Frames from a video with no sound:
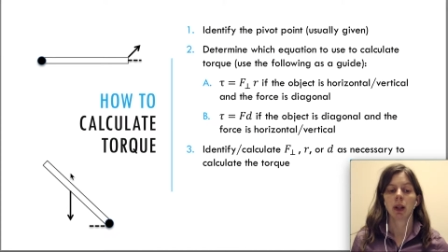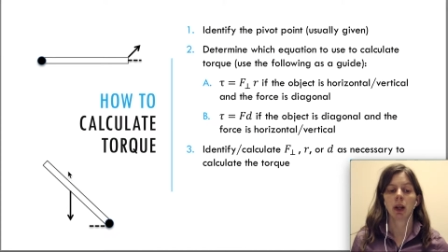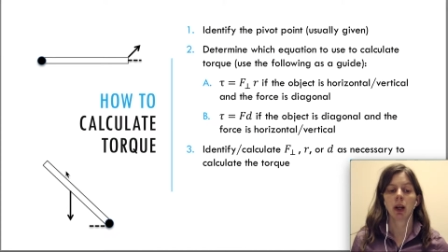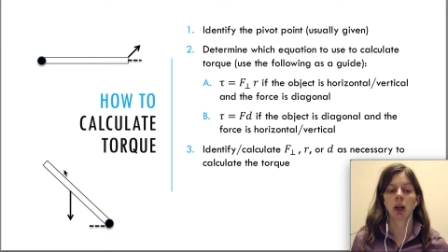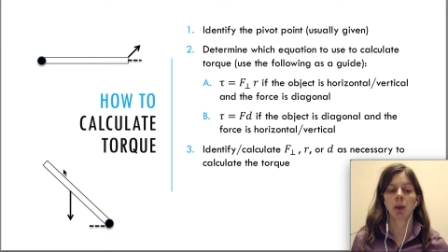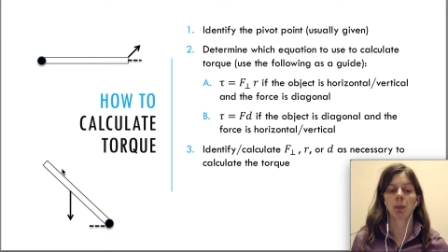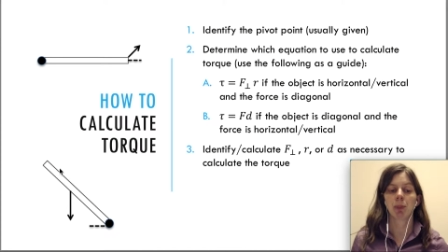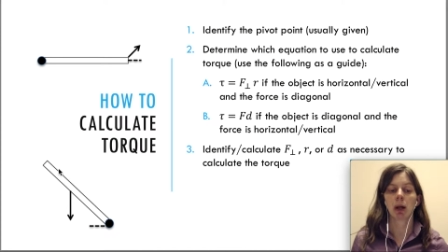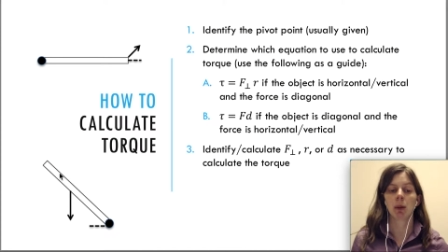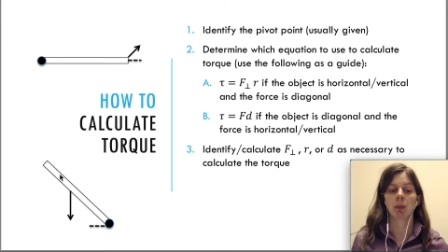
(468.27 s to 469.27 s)
a
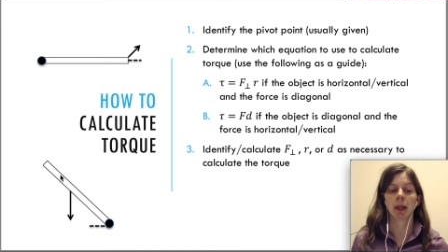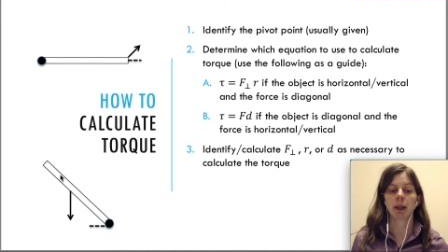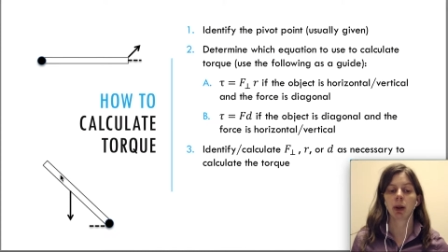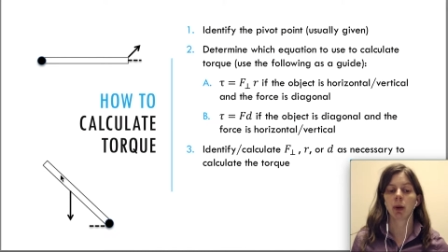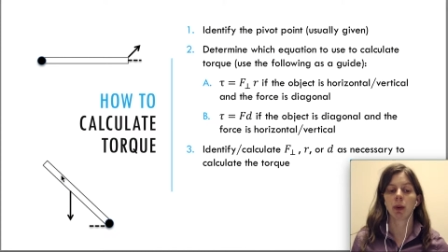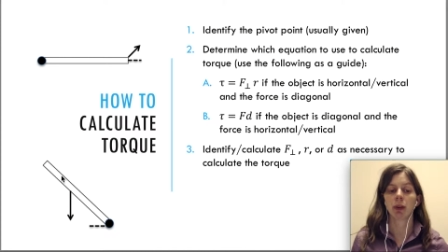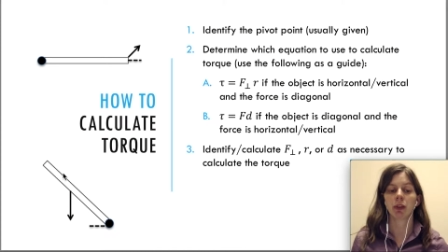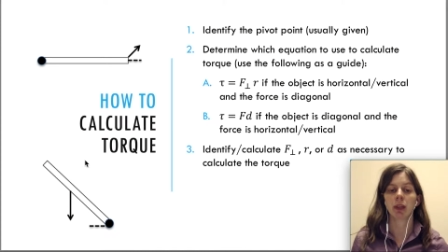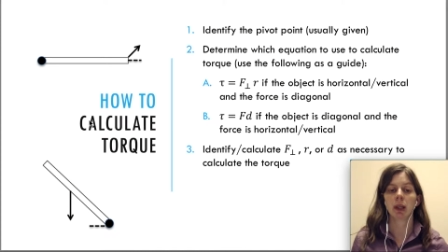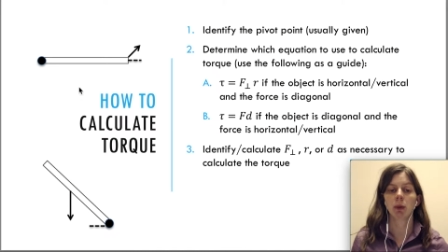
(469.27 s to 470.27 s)
problem that you're going to
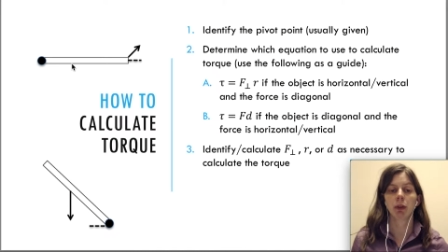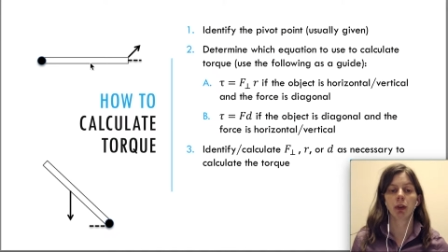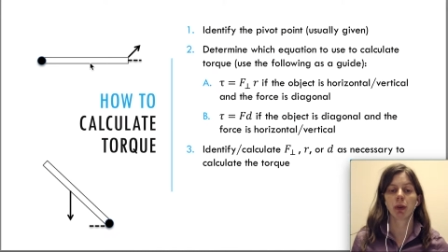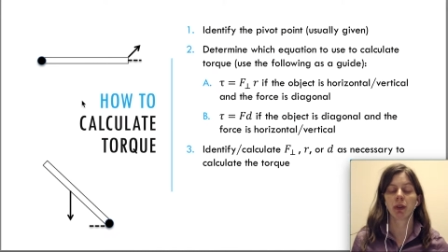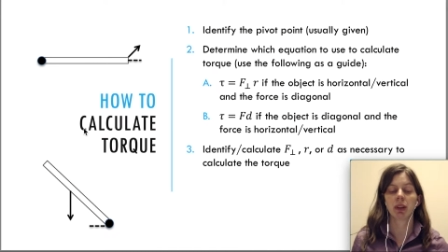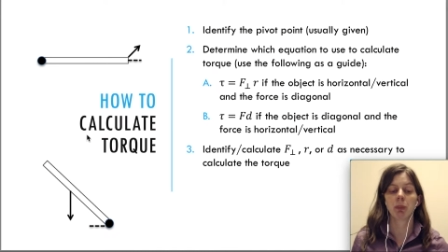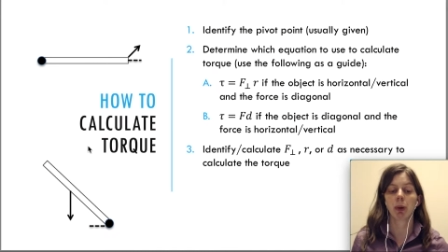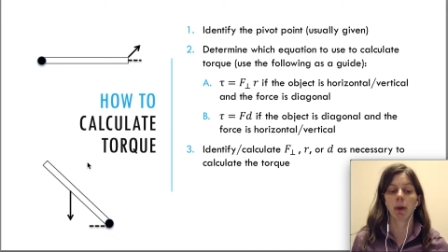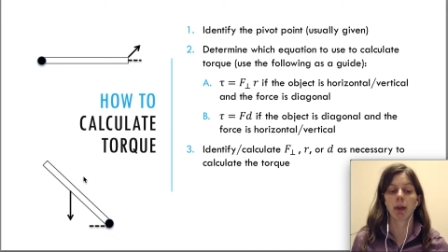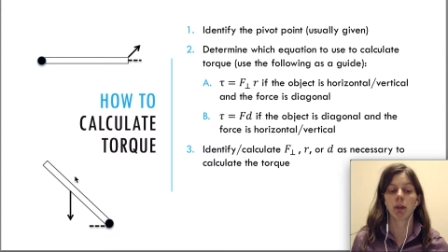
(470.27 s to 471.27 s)
see, which you're going to see
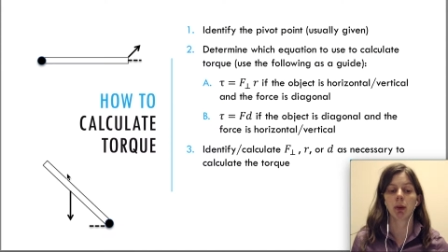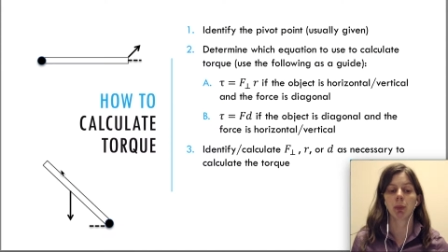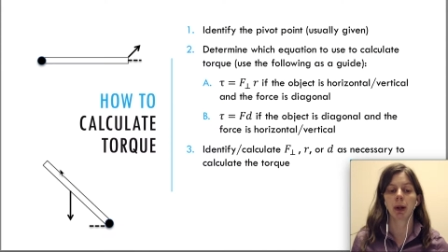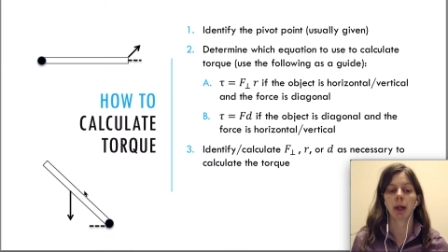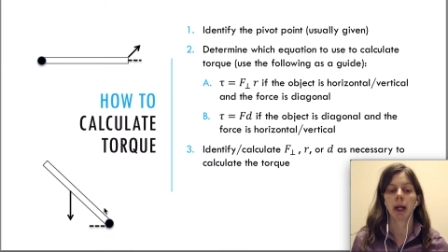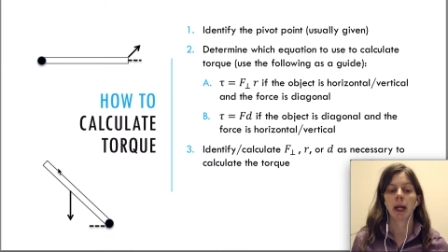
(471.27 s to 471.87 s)
both of them, but